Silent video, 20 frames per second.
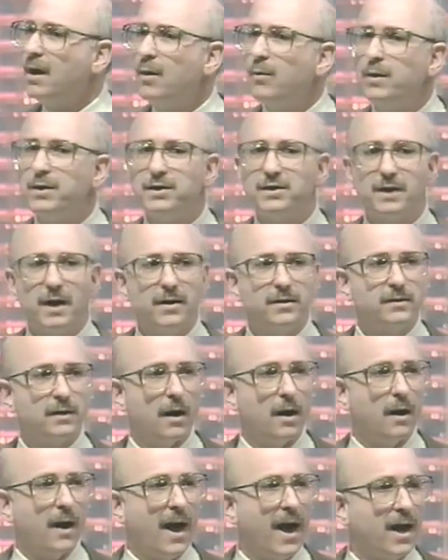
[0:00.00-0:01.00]
we sent
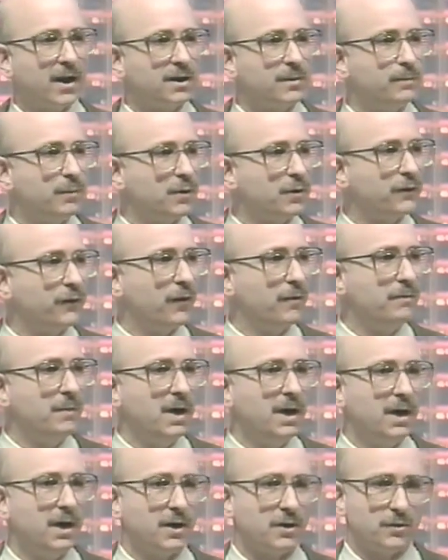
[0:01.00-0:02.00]
our experts for
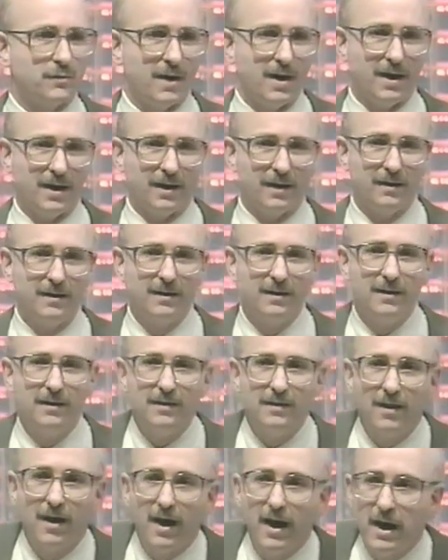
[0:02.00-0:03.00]
media training.
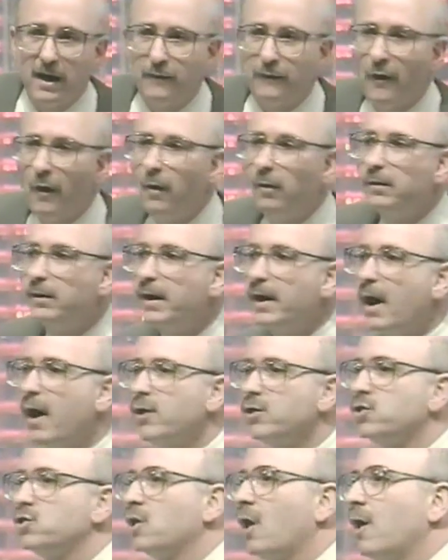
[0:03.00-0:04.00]
Uh, if only our
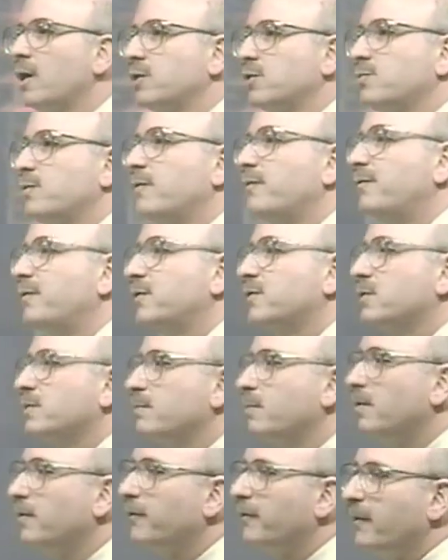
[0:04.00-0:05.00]
charts were
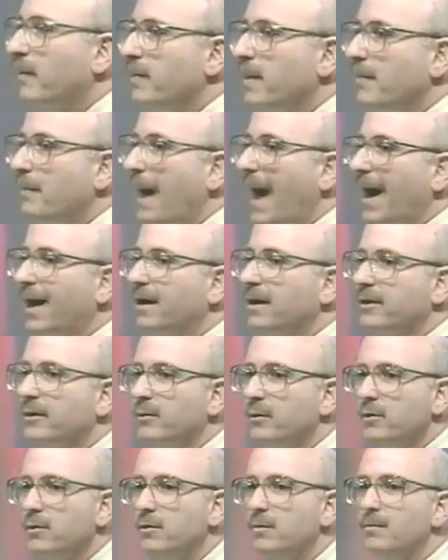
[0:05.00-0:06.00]
visible from the back of the
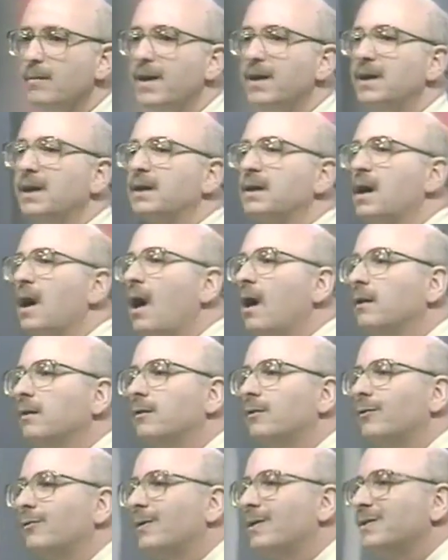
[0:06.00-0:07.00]
room and in
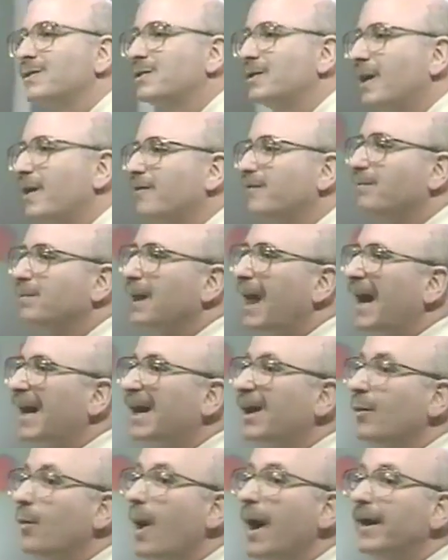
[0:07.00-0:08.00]
color instead of black
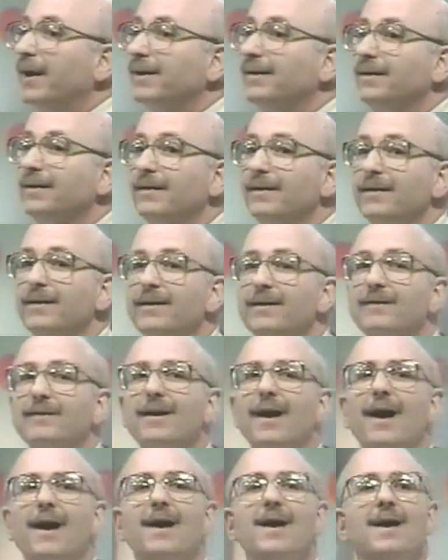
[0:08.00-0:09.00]
and white.
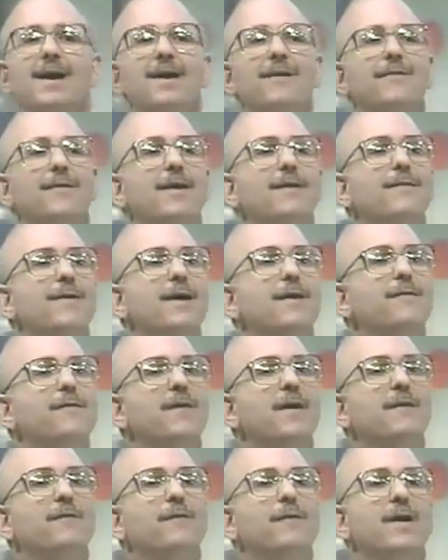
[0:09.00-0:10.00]
Okay? If, if,
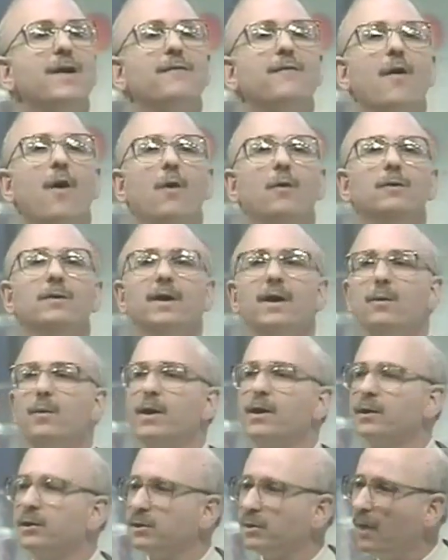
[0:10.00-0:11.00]
if, if only
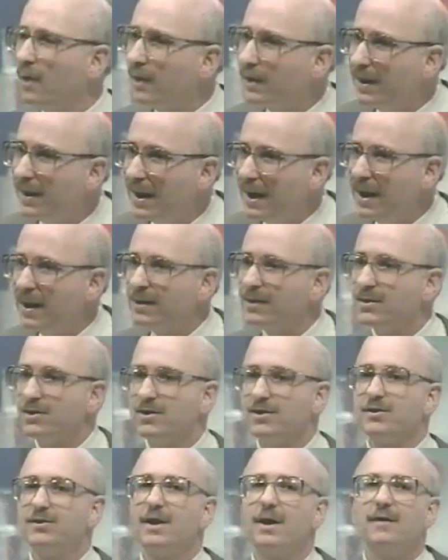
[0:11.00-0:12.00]
we could talk in English
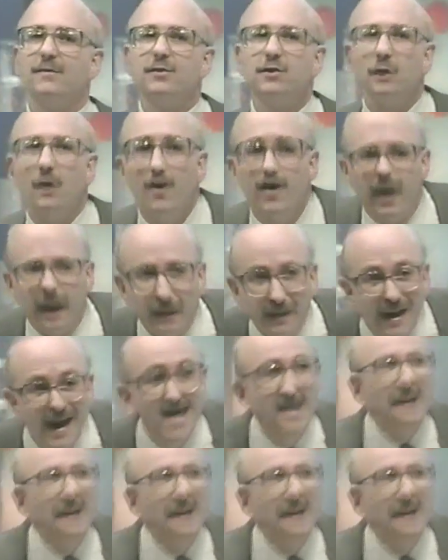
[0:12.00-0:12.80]
instead of jargon,